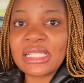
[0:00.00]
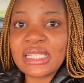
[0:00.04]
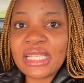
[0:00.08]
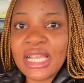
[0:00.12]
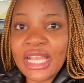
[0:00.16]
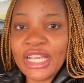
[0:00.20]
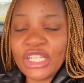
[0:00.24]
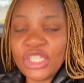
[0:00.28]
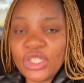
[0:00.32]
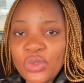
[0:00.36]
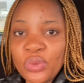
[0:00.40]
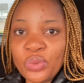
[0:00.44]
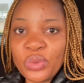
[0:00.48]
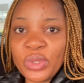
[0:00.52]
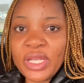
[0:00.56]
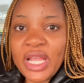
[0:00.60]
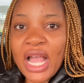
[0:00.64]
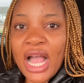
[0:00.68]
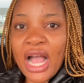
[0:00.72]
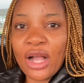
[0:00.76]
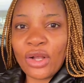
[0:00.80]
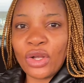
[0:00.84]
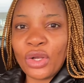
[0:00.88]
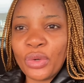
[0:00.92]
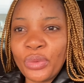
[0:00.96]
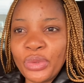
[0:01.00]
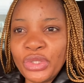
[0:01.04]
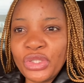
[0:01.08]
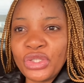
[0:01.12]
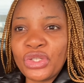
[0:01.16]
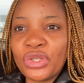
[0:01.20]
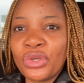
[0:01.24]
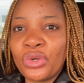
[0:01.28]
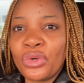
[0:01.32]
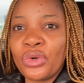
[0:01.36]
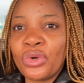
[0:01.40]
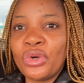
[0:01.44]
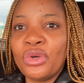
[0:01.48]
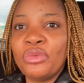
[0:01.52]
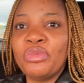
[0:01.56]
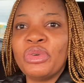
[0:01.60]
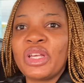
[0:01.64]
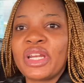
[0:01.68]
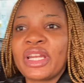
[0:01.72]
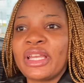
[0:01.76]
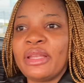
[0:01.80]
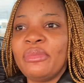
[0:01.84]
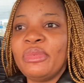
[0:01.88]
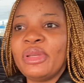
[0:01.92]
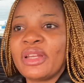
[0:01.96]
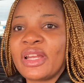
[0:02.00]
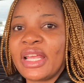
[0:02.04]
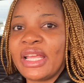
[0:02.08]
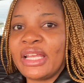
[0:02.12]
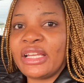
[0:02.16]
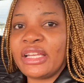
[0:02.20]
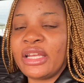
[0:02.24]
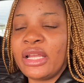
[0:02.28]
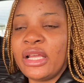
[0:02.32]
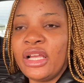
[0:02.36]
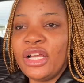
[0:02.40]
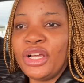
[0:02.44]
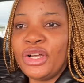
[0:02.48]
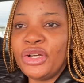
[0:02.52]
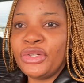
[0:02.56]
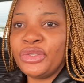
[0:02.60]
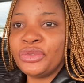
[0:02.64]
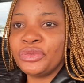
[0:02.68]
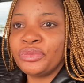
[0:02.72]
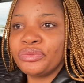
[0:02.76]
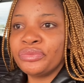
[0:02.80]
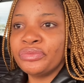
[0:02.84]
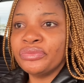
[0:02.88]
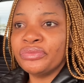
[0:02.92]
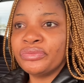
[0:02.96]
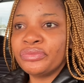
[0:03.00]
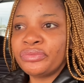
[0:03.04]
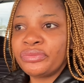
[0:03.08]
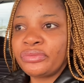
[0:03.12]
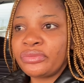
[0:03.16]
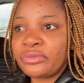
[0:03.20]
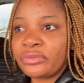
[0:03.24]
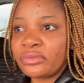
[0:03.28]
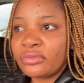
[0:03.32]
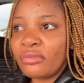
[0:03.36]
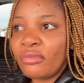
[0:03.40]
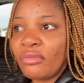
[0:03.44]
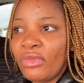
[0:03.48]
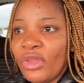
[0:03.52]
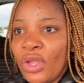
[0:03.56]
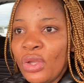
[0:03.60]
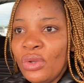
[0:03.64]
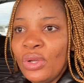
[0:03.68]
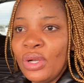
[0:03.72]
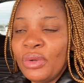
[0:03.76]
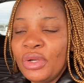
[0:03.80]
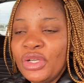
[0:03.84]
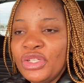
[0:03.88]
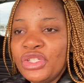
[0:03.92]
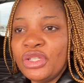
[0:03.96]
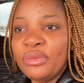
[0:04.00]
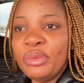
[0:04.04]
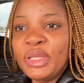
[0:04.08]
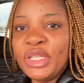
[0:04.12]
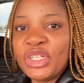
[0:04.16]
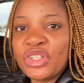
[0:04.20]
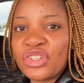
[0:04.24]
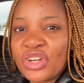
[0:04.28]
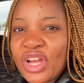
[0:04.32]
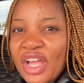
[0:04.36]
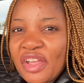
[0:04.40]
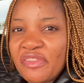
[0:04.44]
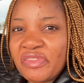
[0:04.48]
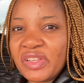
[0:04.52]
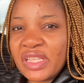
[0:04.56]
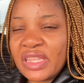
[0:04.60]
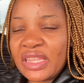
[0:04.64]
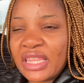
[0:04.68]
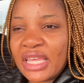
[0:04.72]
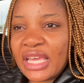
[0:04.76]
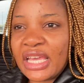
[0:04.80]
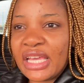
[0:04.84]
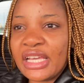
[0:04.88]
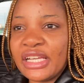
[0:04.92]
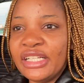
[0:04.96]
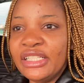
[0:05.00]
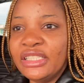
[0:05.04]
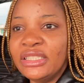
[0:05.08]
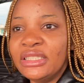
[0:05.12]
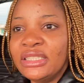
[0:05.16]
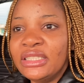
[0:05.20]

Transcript: and we are going to Goo-moremi right now. We're going to be driving there